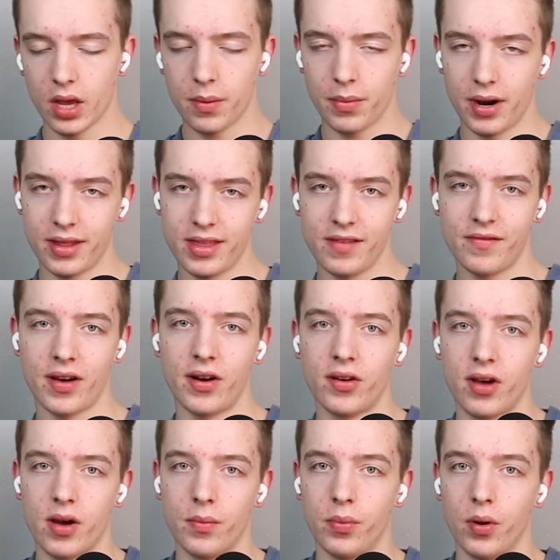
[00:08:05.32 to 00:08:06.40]
But I think Final
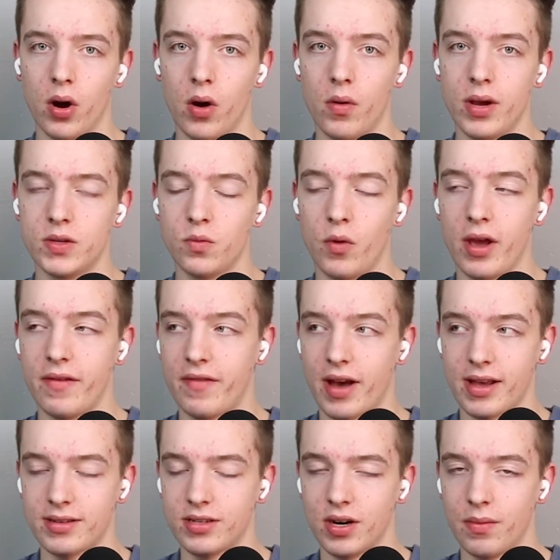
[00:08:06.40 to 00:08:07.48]
Cut Pro is way
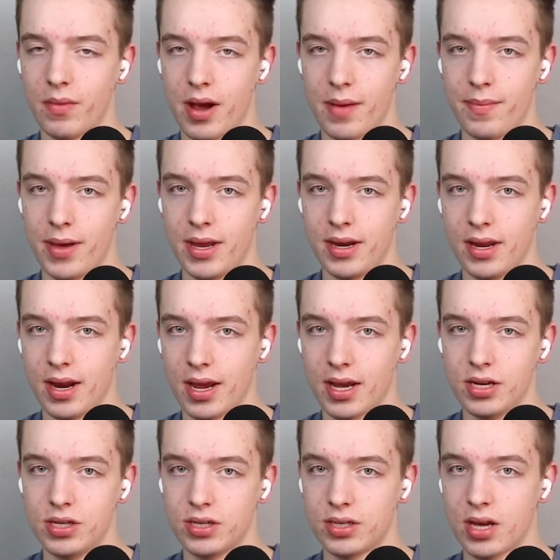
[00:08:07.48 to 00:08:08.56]
faster in my opinion. I
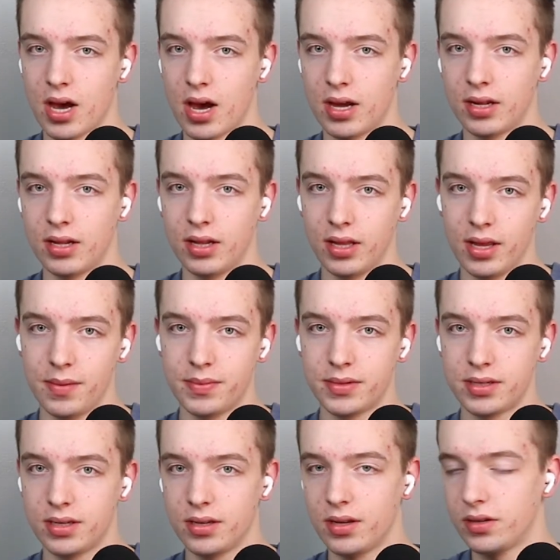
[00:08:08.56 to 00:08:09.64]
can just cut
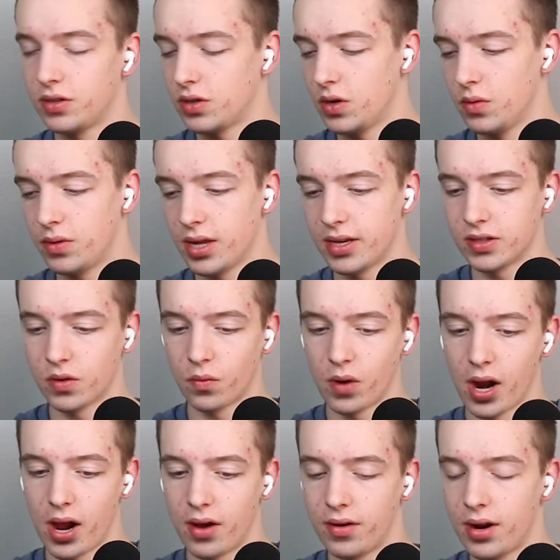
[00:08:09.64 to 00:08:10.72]
clips, scoot things
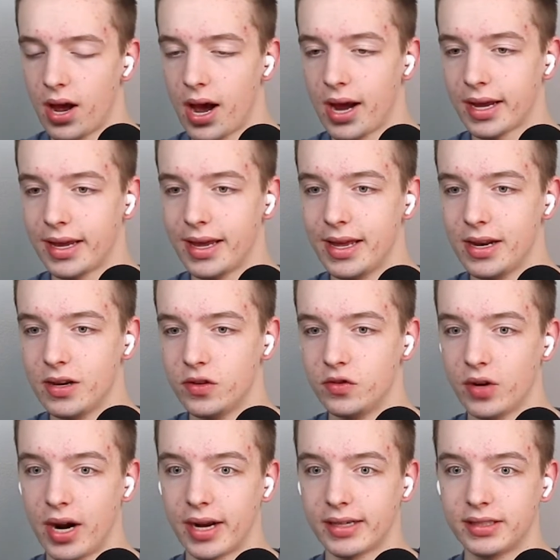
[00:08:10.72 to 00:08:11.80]
around. I can
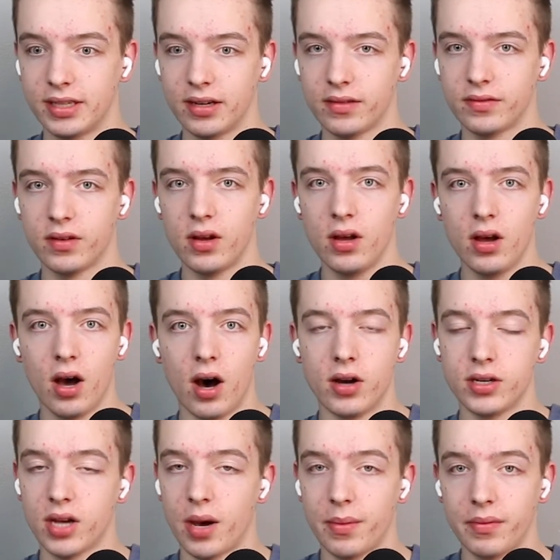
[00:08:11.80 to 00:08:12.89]
drag stuff
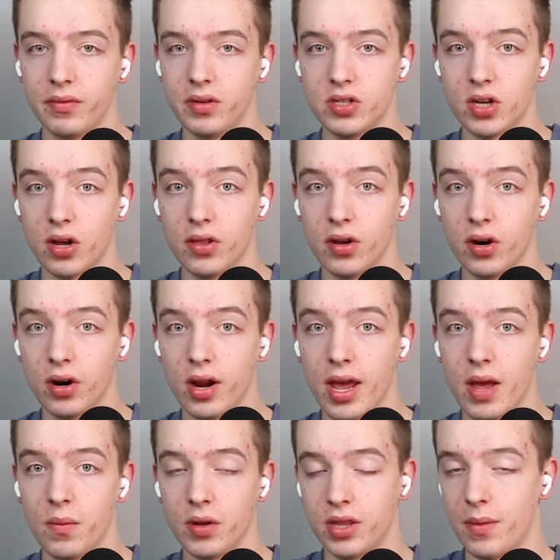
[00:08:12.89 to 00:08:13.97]
on top of each other,
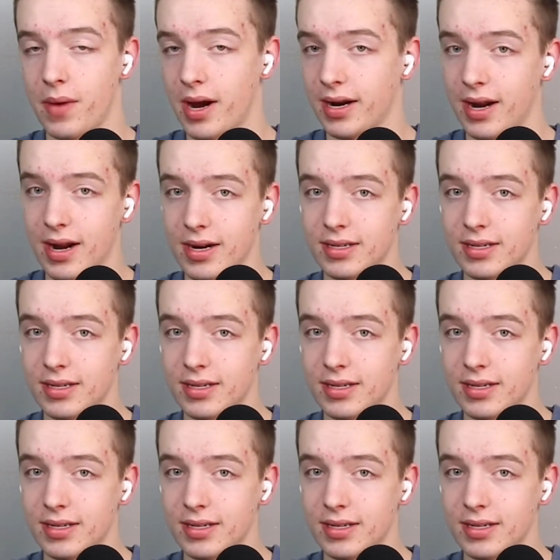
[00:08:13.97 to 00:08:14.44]
and with the magnetic